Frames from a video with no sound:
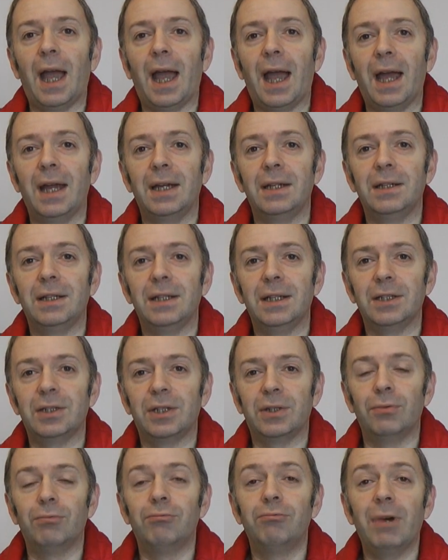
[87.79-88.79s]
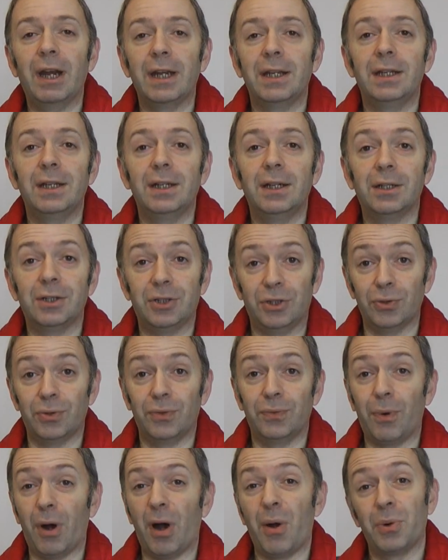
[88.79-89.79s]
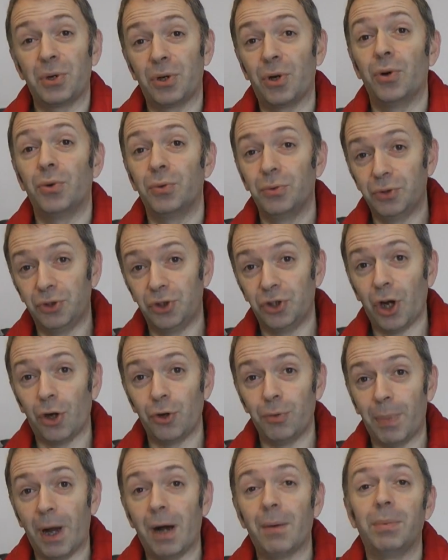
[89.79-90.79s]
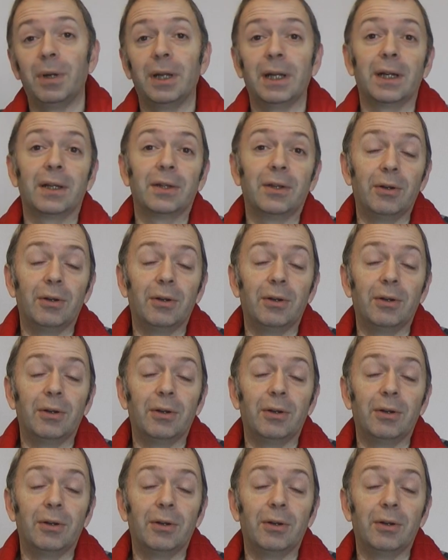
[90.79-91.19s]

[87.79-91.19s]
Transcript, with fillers: and it's the regular sort of what I would call Joe Public